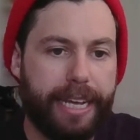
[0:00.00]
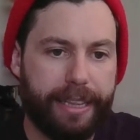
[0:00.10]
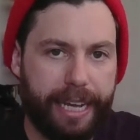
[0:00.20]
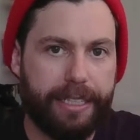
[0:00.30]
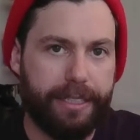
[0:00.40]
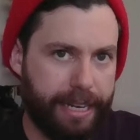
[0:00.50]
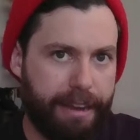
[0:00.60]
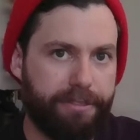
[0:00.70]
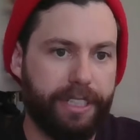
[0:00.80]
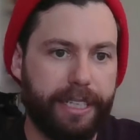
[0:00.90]
That's
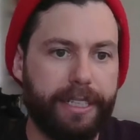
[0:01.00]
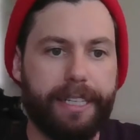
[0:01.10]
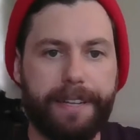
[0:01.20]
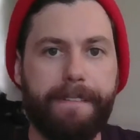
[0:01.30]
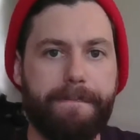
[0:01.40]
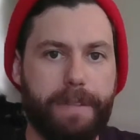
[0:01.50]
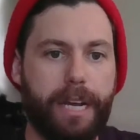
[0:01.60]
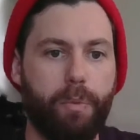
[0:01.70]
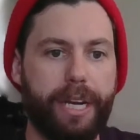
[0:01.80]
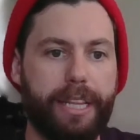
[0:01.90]
definitely
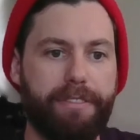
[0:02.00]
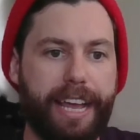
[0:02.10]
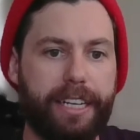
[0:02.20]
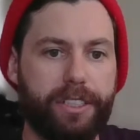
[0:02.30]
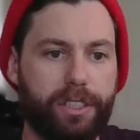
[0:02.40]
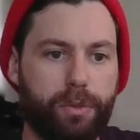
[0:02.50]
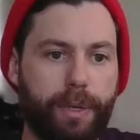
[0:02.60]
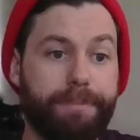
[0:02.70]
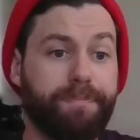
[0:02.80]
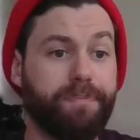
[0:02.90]
one of the advantages as well.